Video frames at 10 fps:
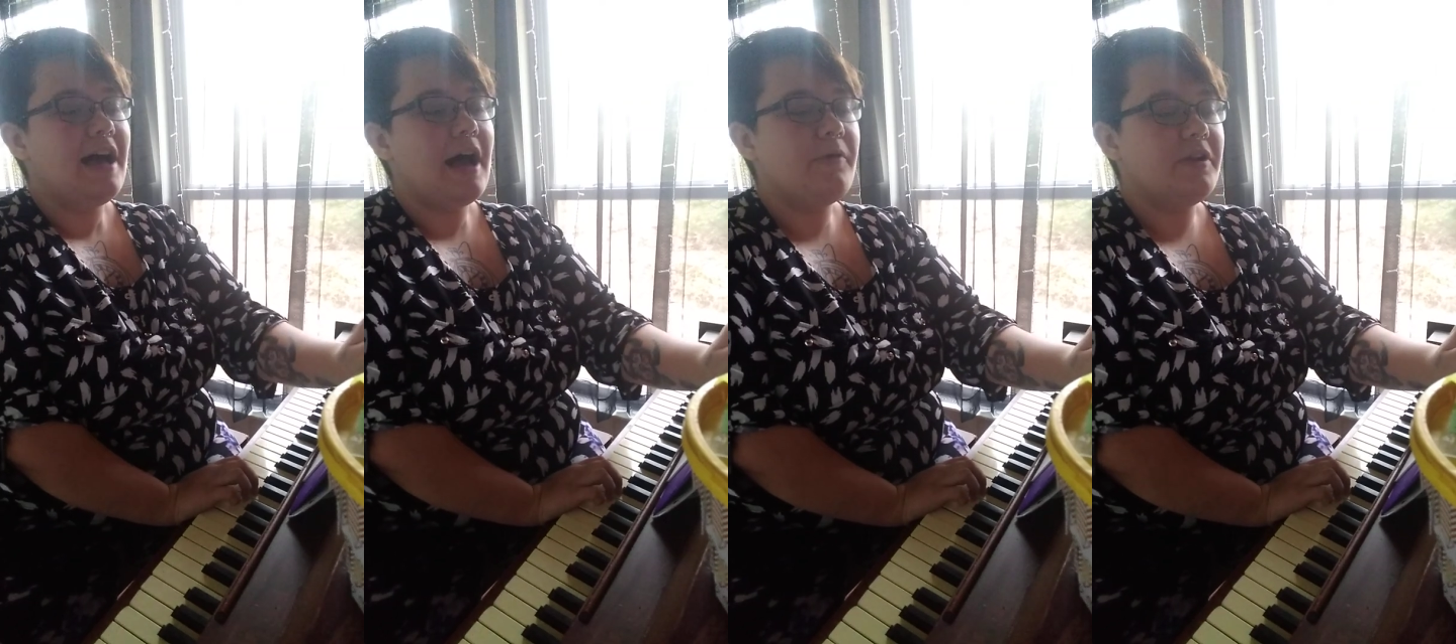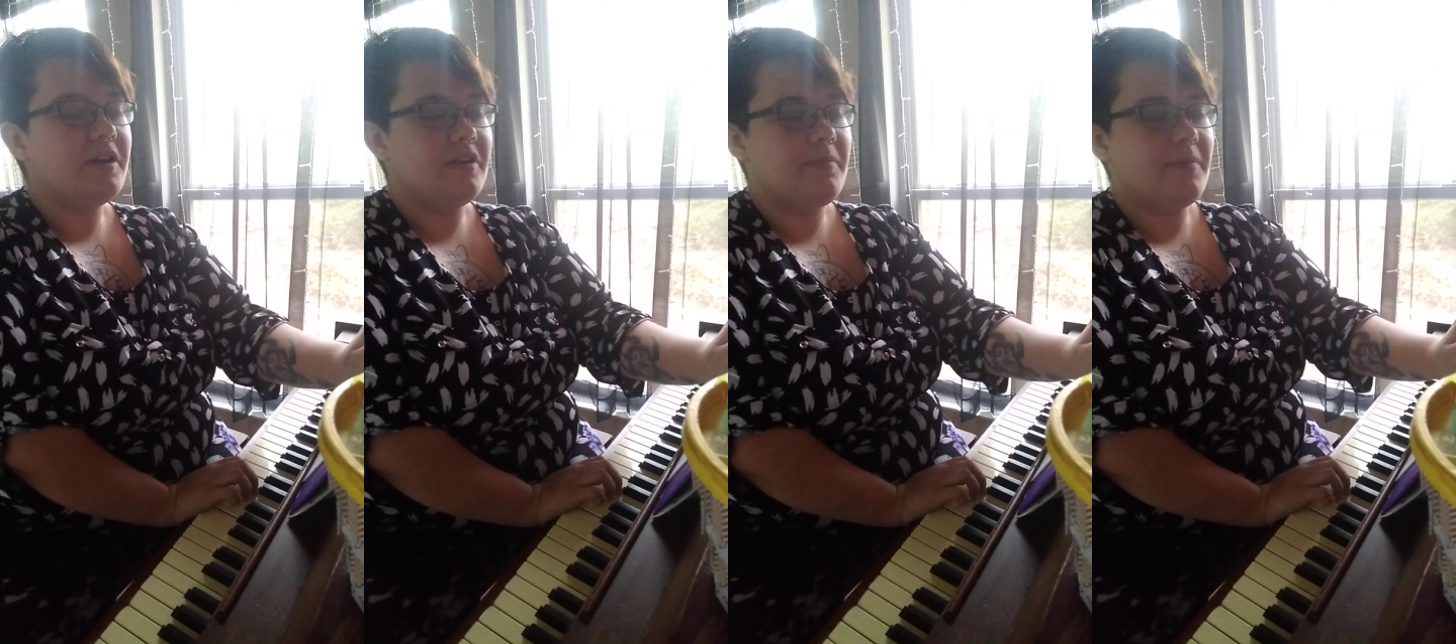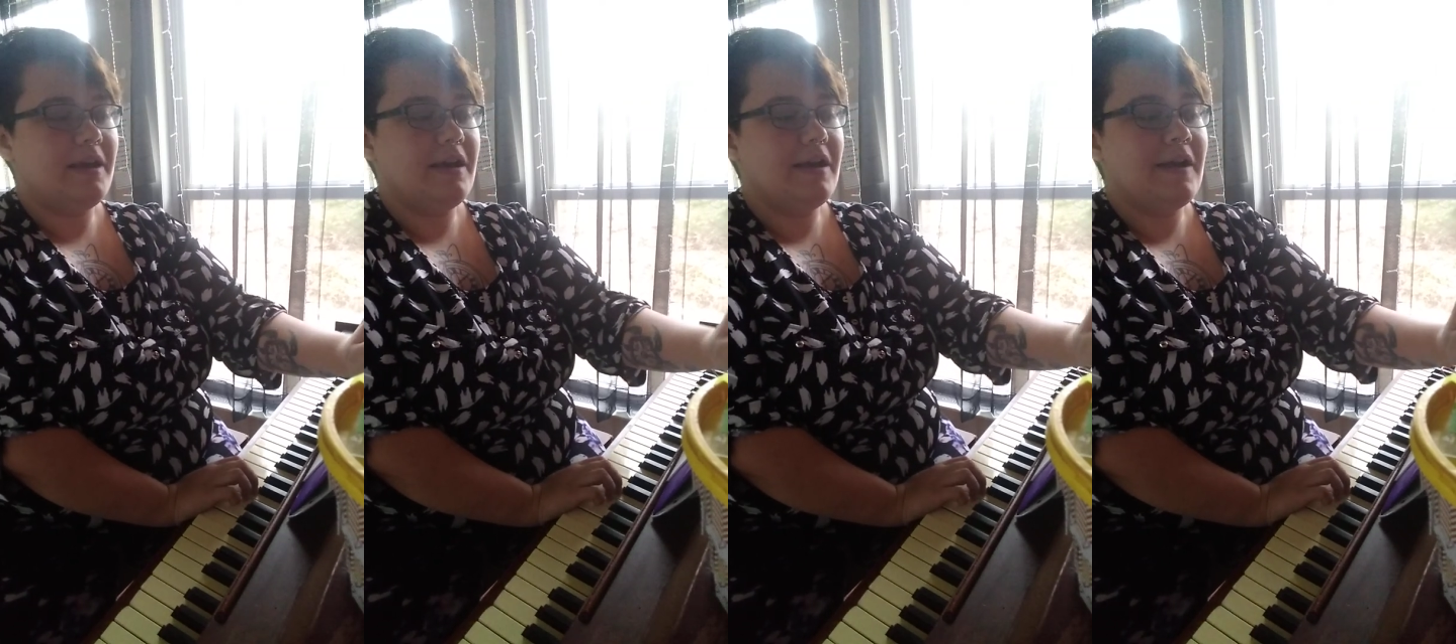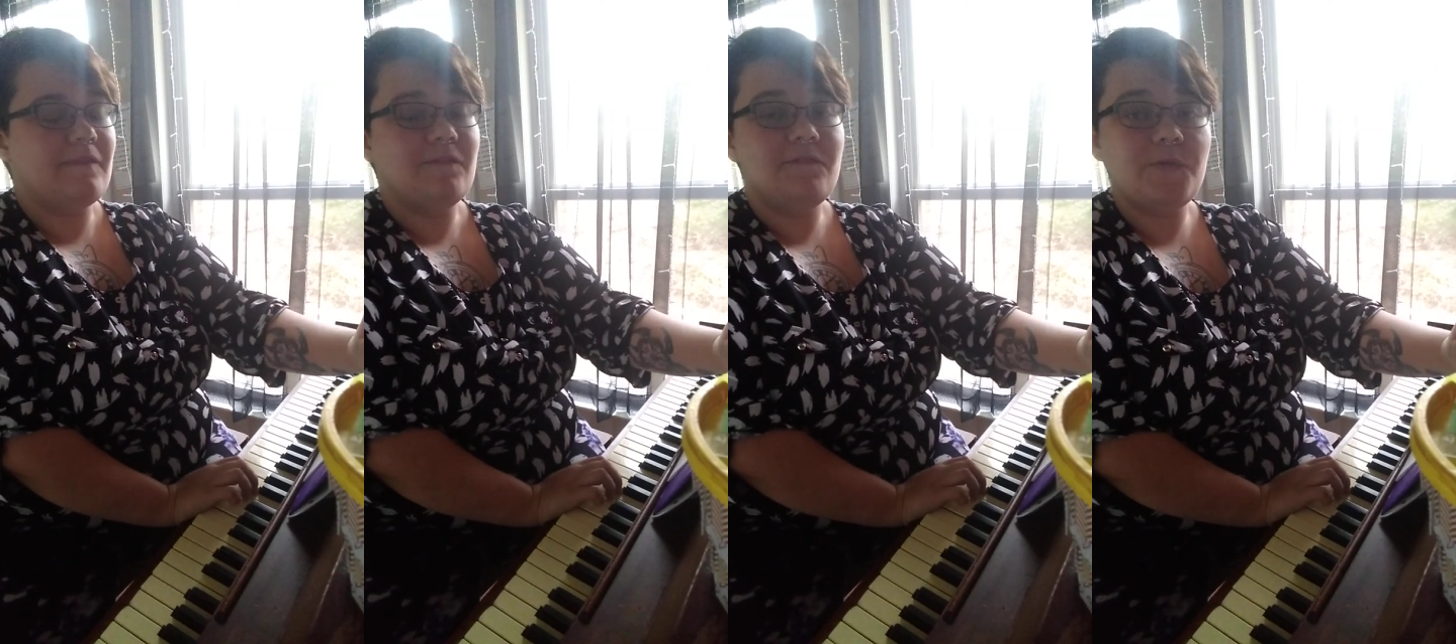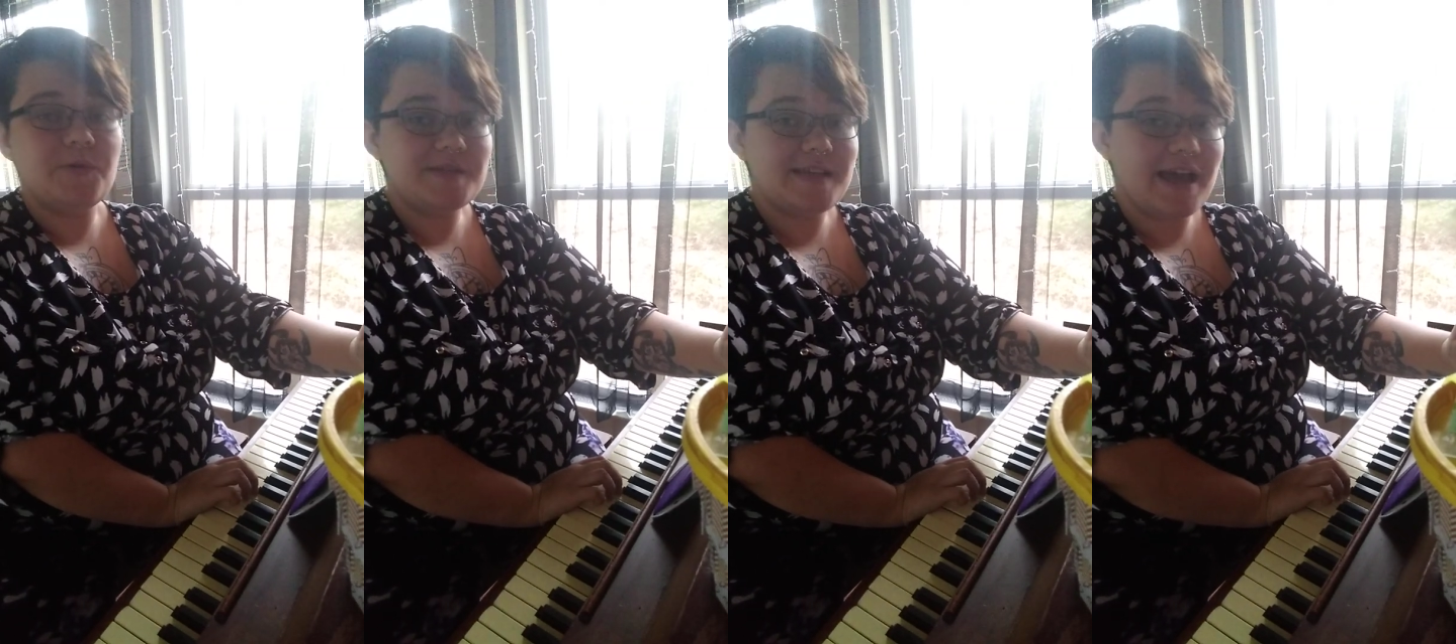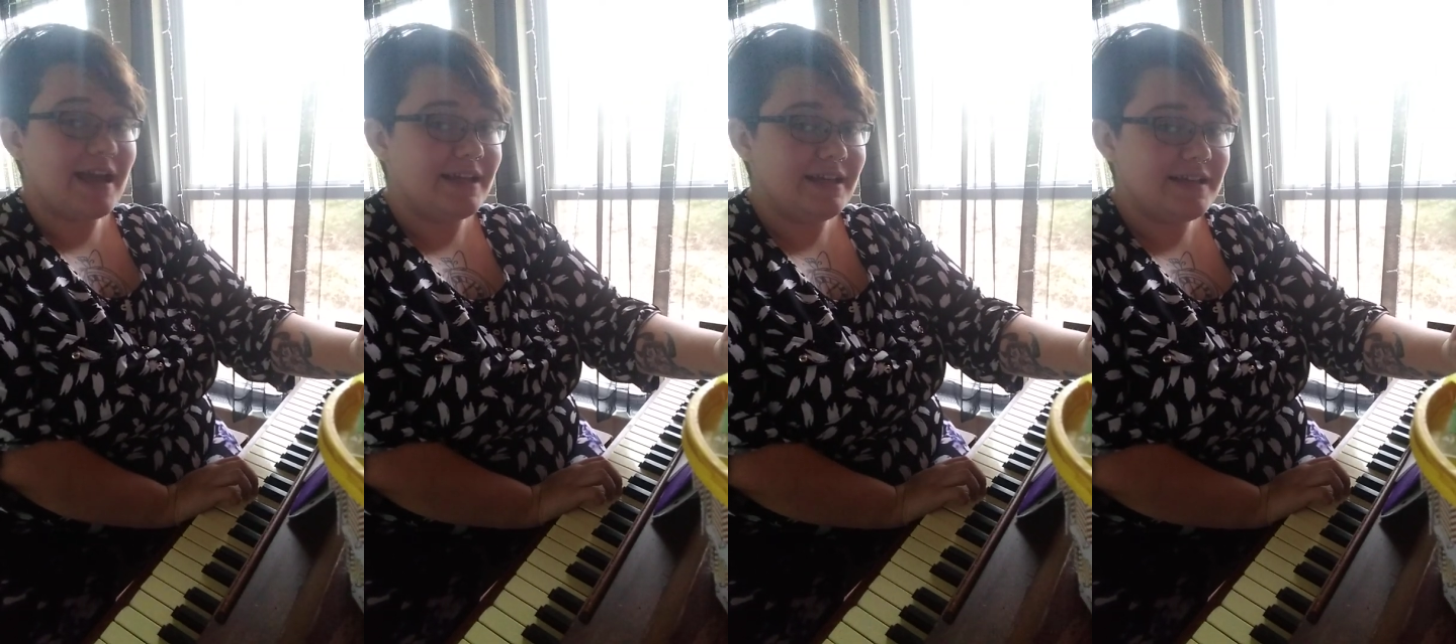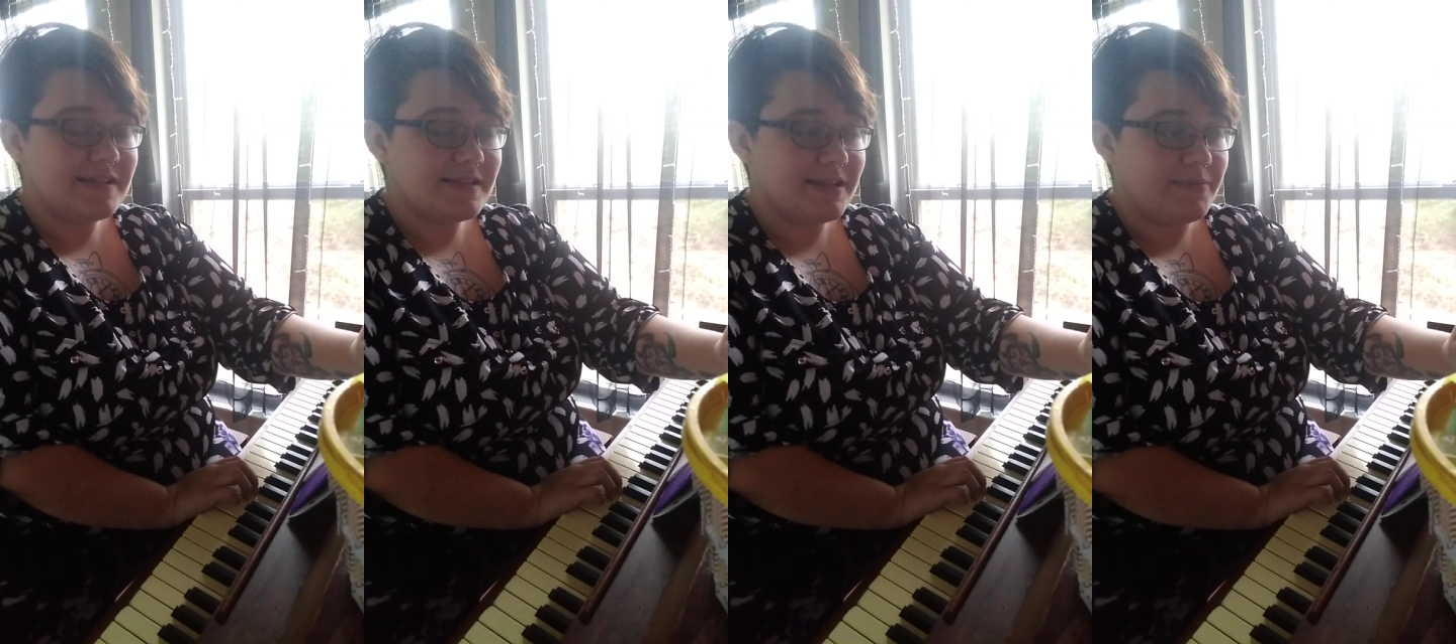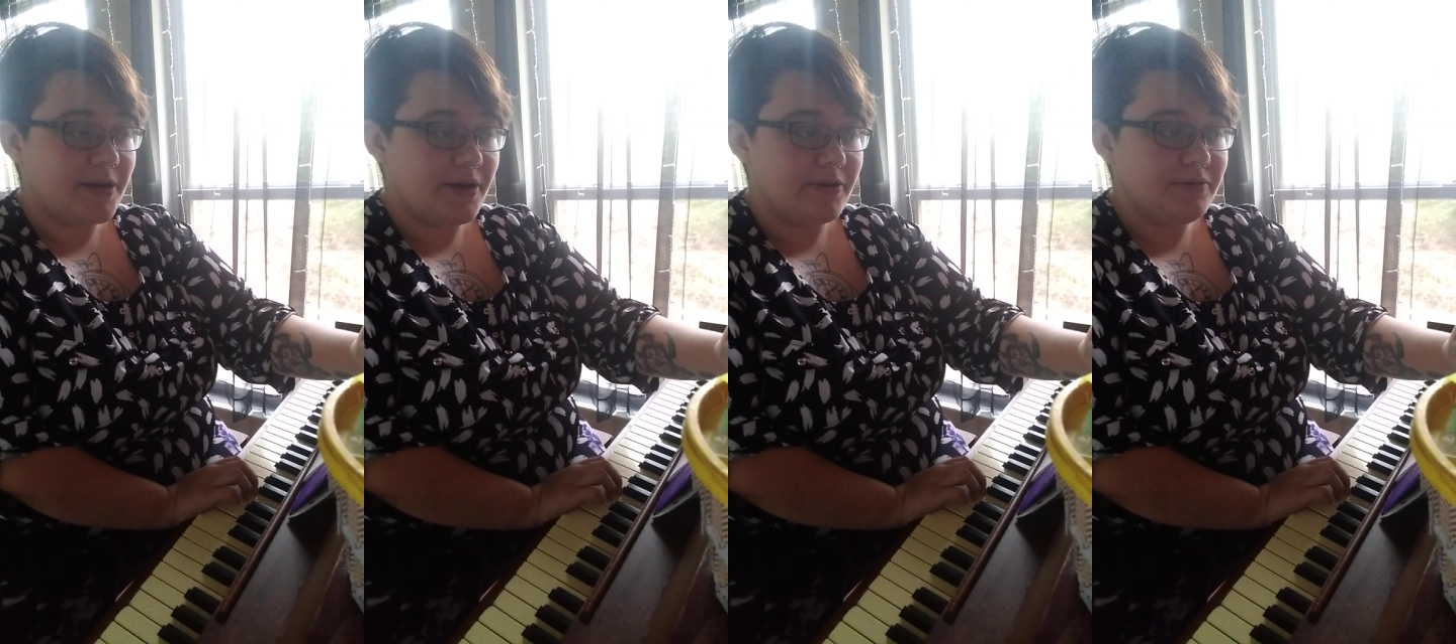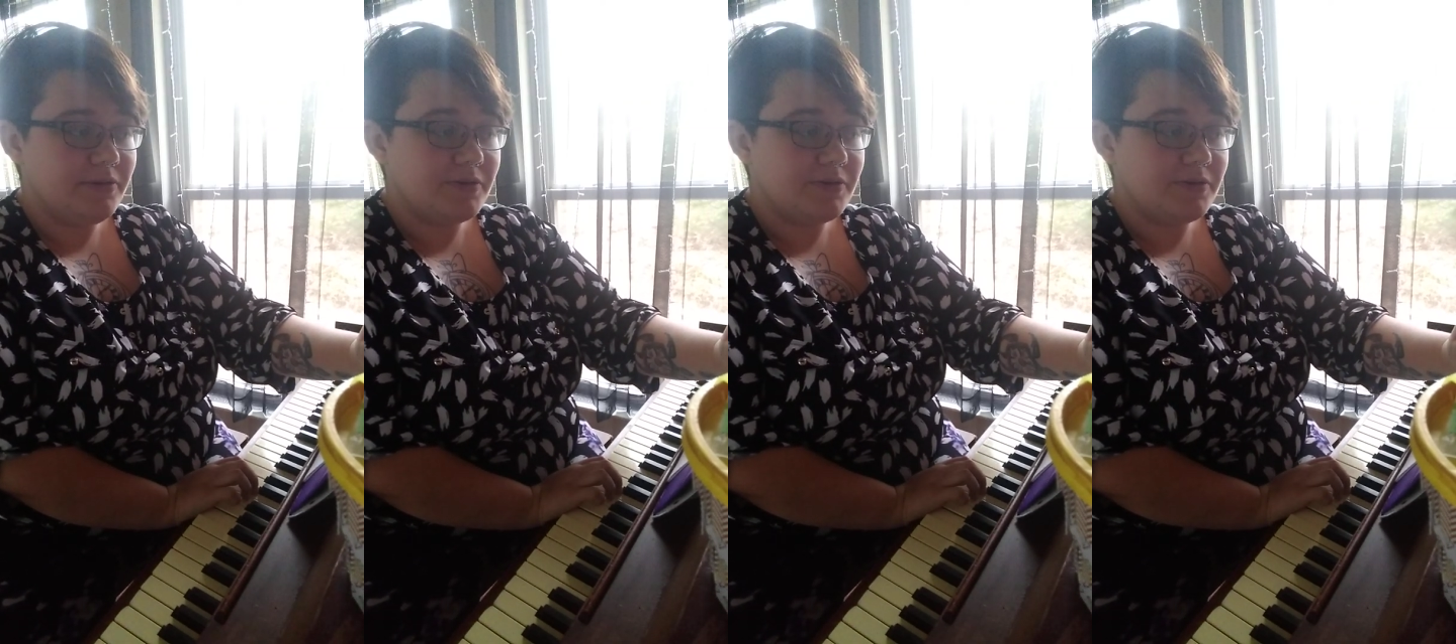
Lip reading: I want it to be in fortissimo.